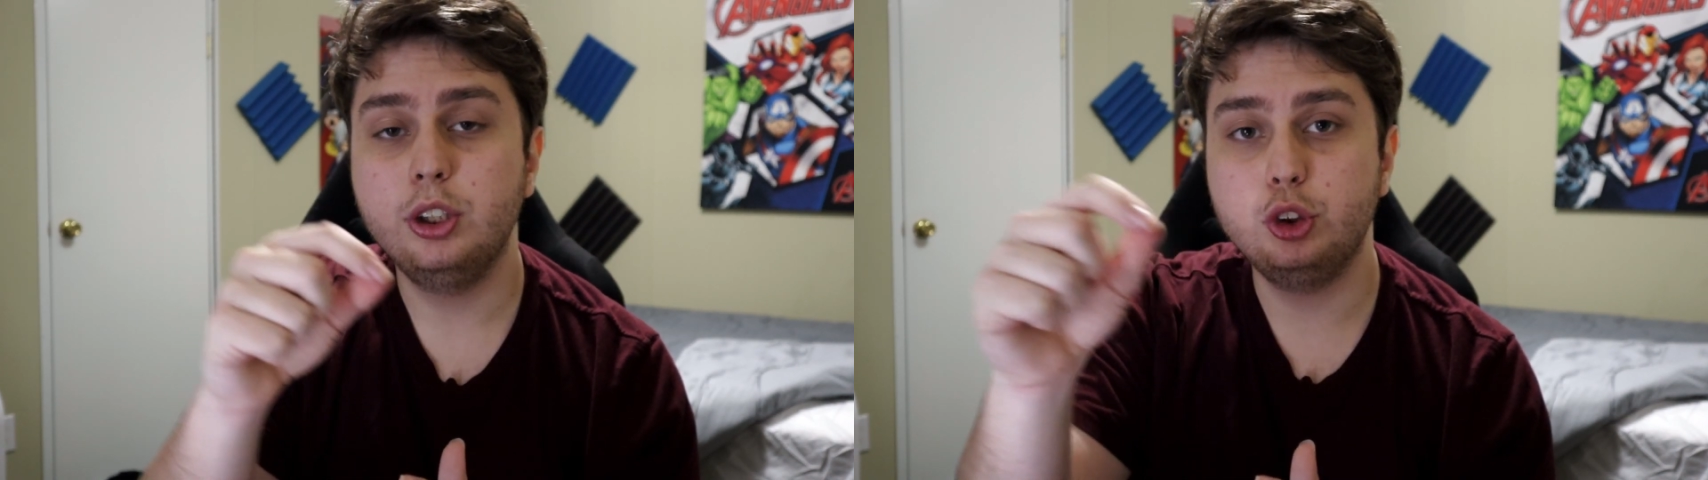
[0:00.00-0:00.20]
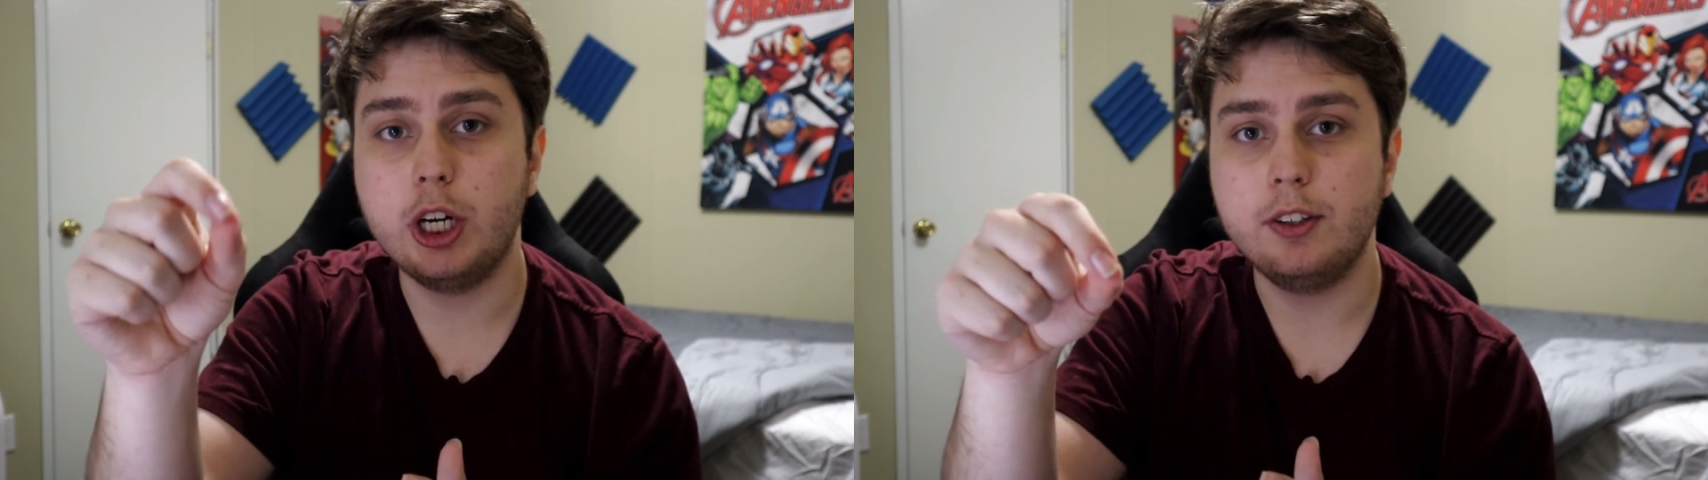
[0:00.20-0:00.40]

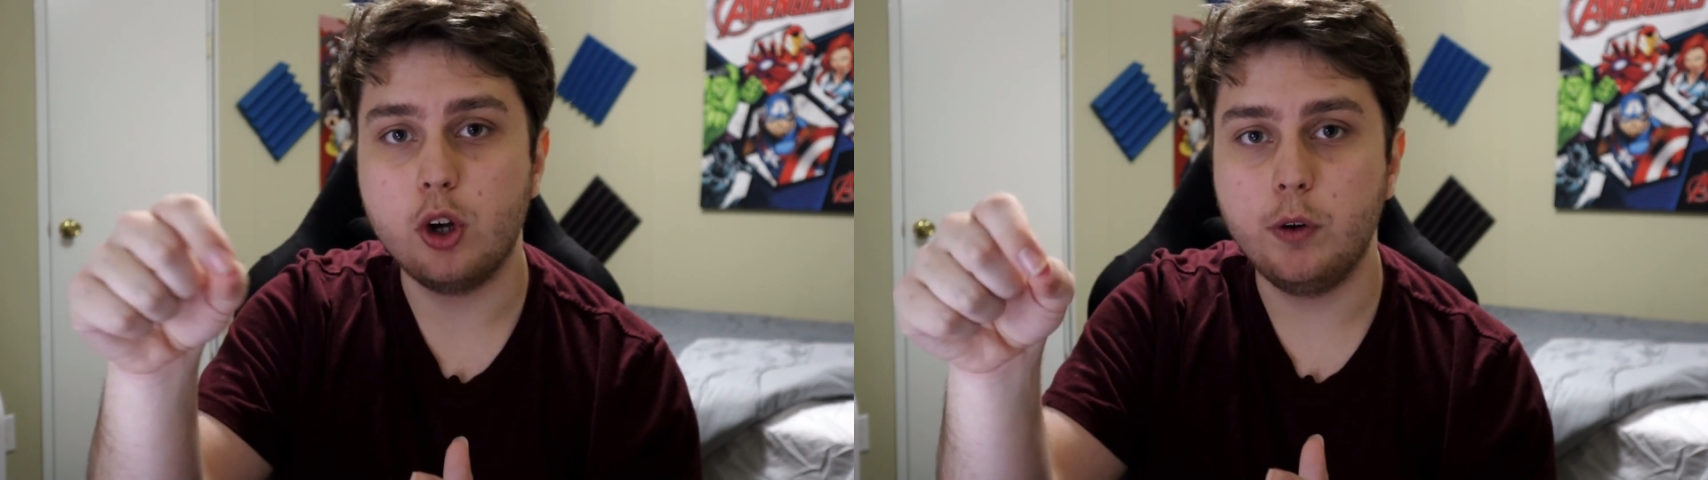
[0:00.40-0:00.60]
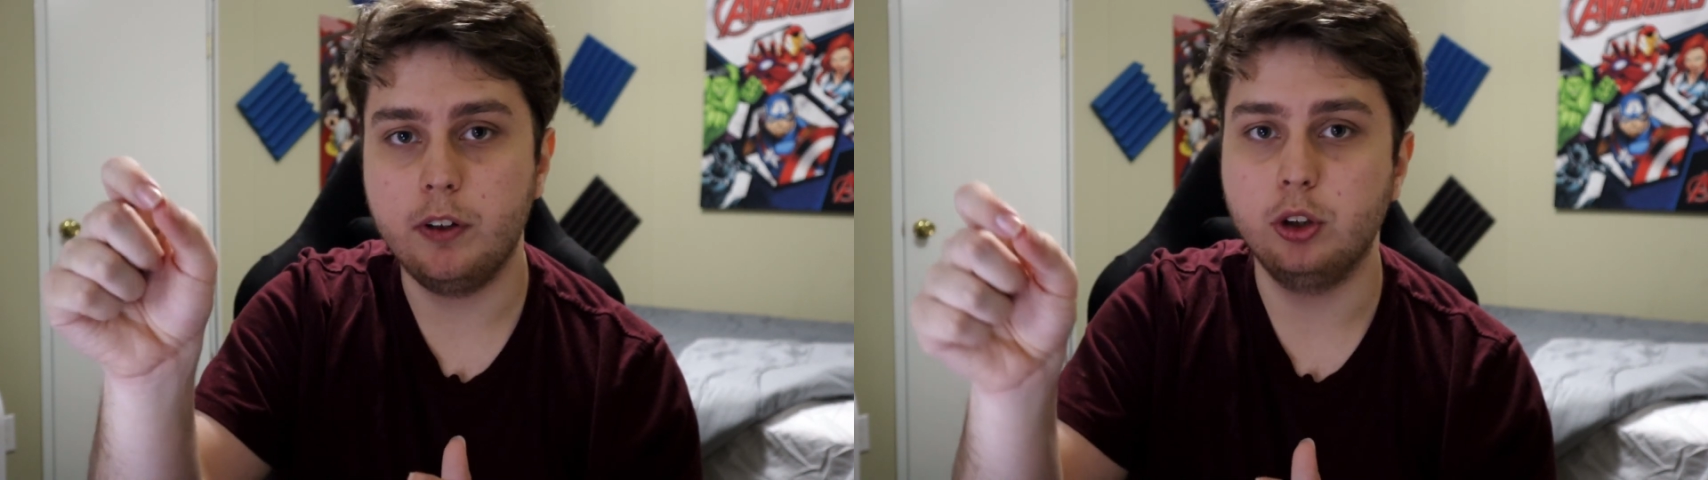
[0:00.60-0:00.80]
trace
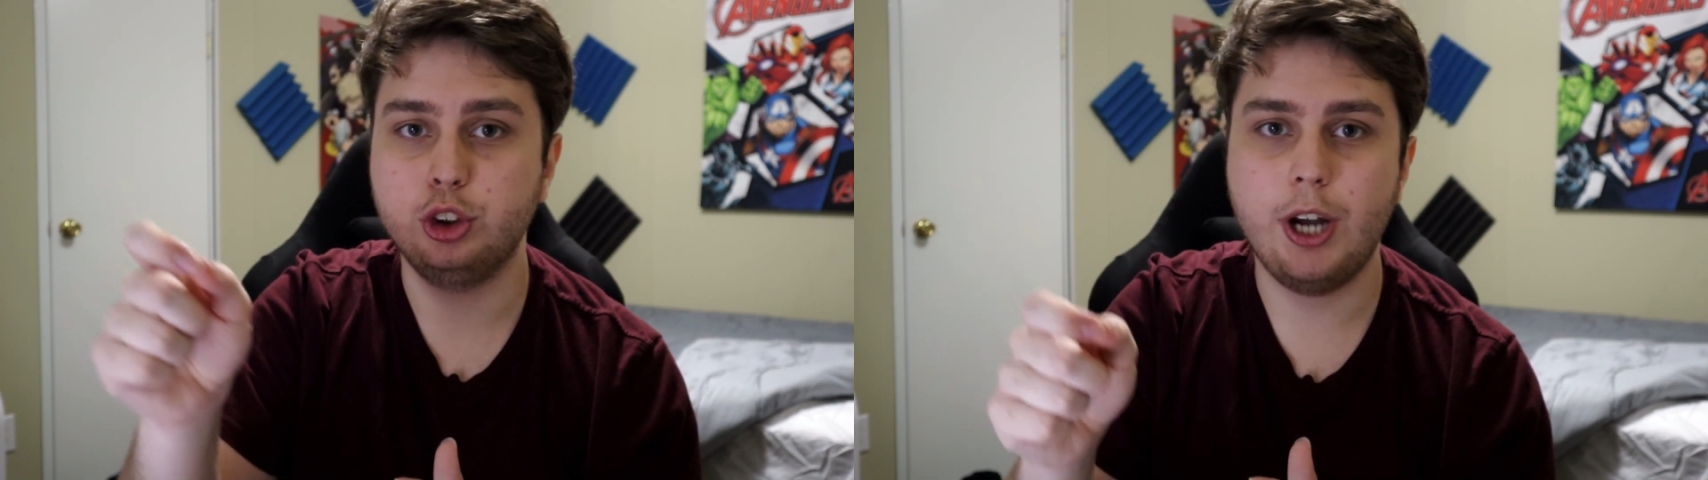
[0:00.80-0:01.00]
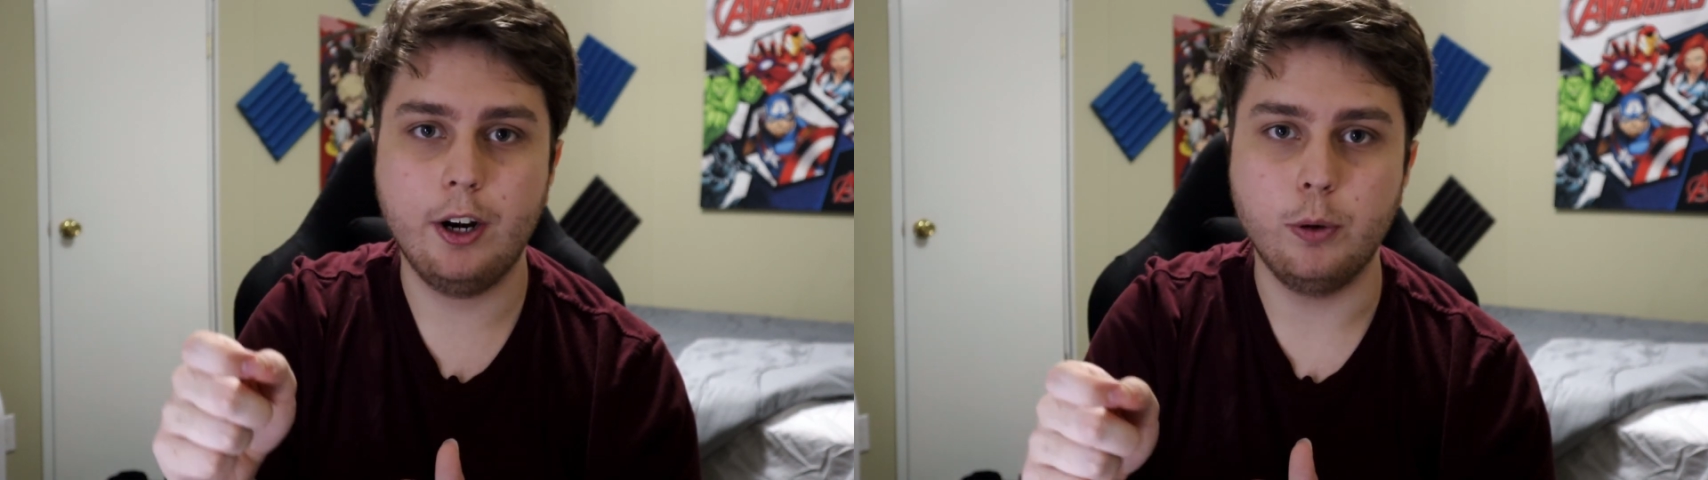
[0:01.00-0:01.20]
over those
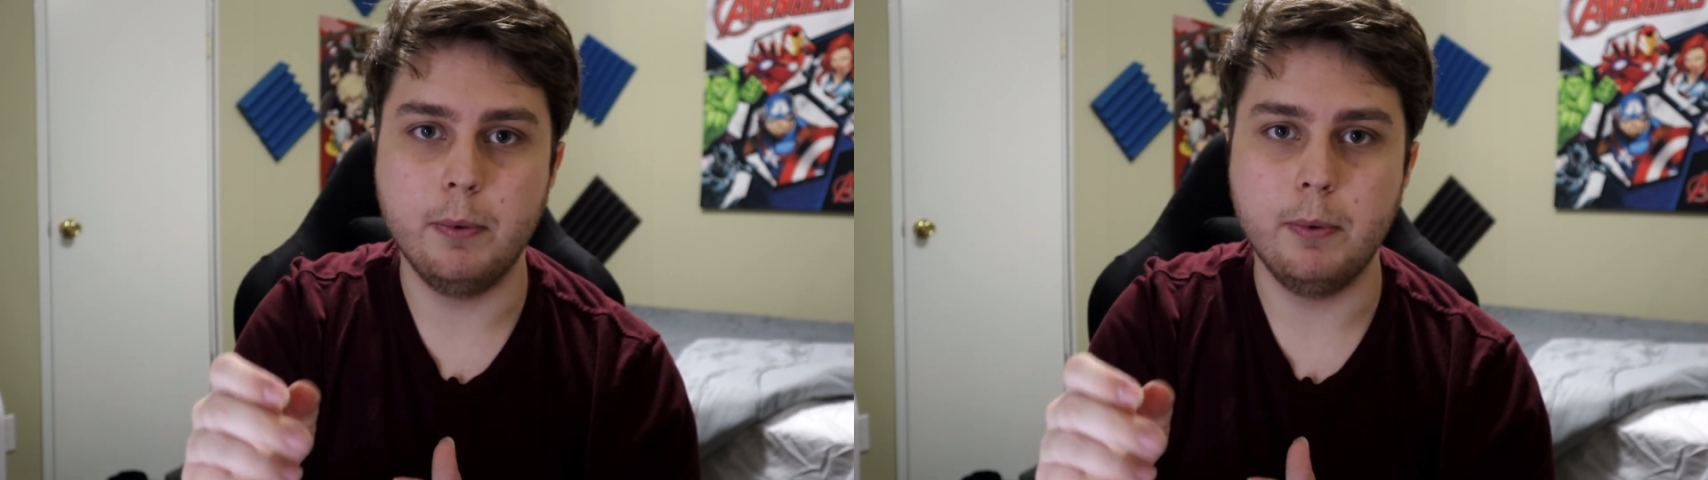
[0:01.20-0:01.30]
shadow